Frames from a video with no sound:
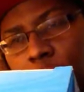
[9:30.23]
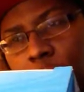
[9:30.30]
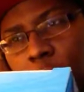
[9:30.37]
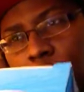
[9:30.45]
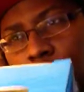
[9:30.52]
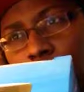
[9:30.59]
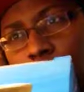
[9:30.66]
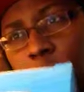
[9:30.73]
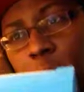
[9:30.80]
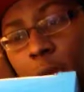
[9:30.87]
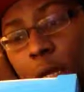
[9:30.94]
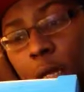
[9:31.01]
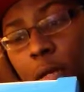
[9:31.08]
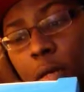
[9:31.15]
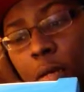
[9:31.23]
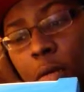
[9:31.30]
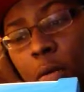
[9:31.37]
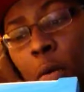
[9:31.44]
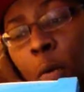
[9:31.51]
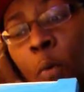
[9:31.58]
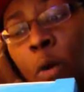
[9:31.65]
And I'm like,
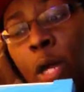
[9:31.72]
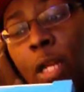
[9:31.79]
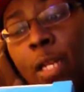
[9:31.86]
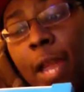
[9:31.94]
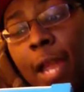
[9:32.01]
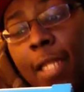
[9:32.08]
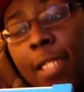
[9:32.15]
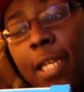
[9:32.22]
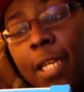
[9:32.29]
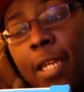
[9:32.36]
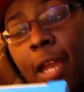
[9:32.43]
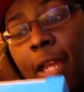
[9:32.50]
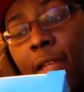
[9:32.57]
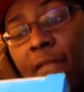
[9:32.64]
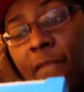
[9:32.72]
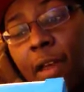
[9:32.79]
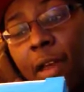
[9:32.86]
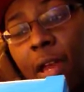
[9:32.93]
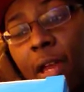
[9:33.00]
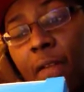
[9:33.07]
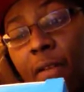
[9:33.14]
one
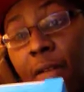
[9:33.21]
1995.